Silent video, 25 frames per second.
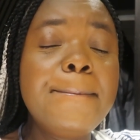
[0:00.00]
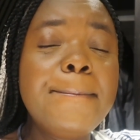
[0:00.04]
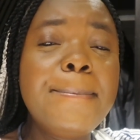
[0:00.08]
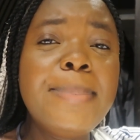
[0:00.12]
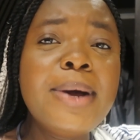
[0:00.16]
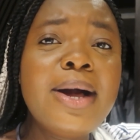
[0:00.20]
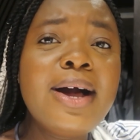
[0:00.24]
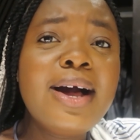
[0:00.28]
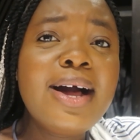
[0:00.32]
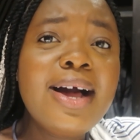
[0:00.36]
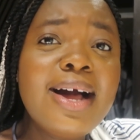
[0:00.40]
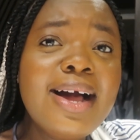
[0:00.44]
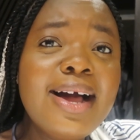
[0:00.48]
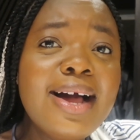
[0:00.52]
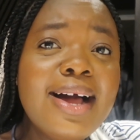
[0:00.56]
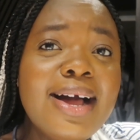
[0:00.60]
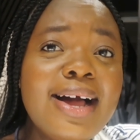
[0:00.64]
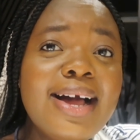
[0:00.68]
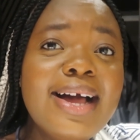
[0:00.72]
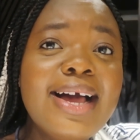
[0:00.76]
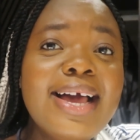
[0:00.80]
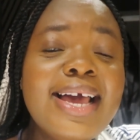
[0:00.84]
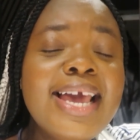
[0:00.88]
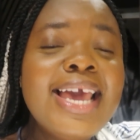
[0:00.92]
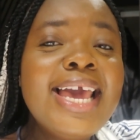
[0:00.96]

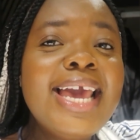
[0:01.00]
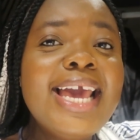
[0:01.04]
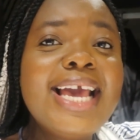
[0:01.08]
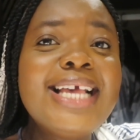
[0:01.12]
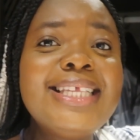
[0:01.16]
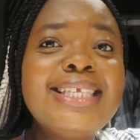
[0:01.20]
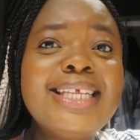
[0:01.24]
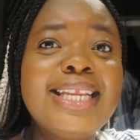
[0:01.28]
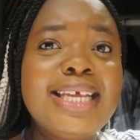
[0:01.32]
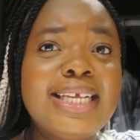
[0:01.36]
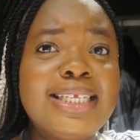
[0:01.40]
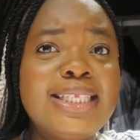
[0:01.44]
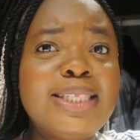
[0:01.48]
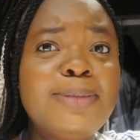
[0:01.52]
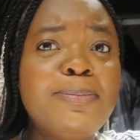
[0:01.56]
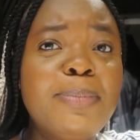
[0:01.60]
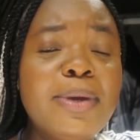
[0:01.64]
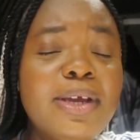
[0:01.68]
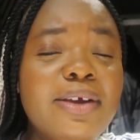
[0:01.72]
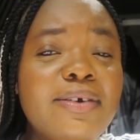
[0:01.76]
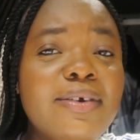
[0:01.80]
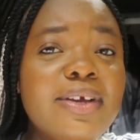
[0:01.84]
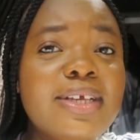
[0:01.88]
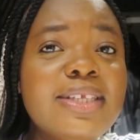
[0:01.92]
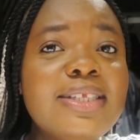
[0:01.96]
but it's an
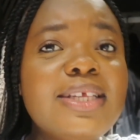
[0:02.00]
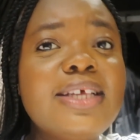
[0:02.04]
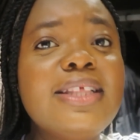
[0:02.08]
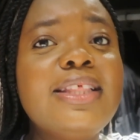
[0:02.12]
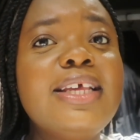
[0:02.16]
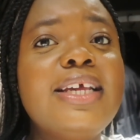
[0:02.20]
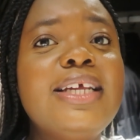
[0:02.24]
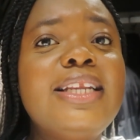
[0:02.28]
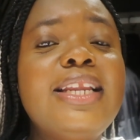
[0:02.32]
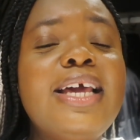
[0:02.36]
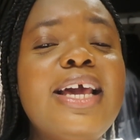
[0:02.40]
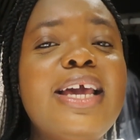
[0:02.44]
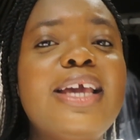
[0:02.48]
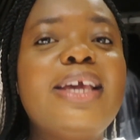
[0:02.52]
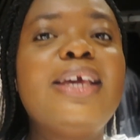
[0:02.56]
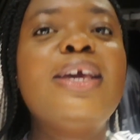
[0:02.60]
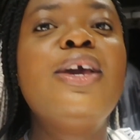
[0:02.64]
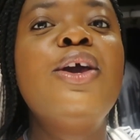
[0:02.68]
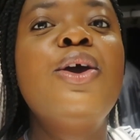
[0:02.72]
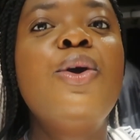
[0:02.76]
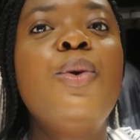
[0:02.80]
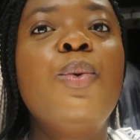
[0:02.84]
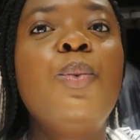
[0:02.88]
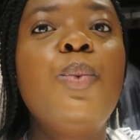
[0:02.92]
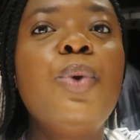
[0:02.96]
experience i think like
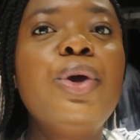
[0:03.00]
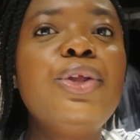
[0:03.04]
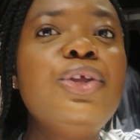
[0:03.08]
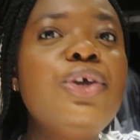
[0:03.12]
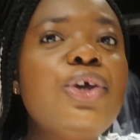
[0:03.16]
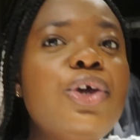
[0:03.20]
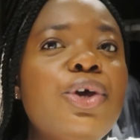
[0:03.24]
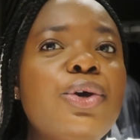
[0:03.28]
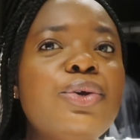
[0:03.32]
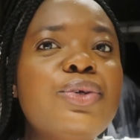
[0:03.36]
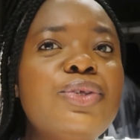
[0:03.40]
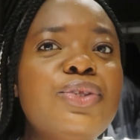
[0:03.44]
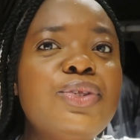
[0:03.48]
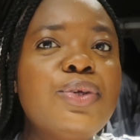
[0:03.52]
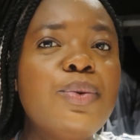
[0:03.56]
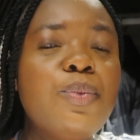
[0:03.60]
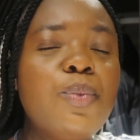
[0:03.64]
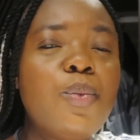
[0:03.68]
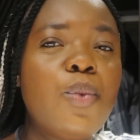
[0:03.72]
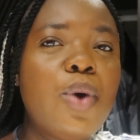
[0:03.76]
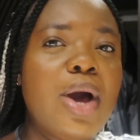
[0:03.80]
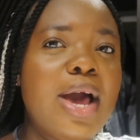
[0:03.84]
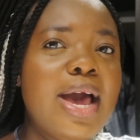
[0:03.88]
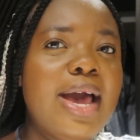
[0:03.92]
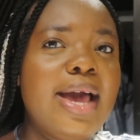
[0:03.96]
when you go
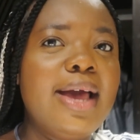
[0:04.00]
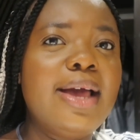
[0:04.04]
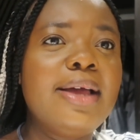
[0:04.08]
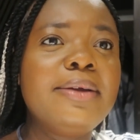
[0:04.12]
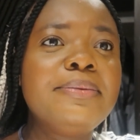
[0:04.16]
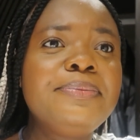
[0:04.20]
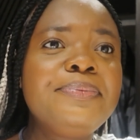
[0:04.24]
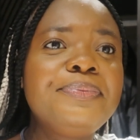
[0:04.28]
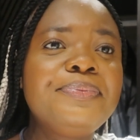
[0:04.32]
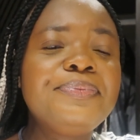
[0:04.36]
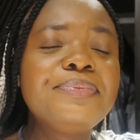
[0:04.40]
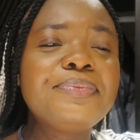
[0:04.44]
somewhere and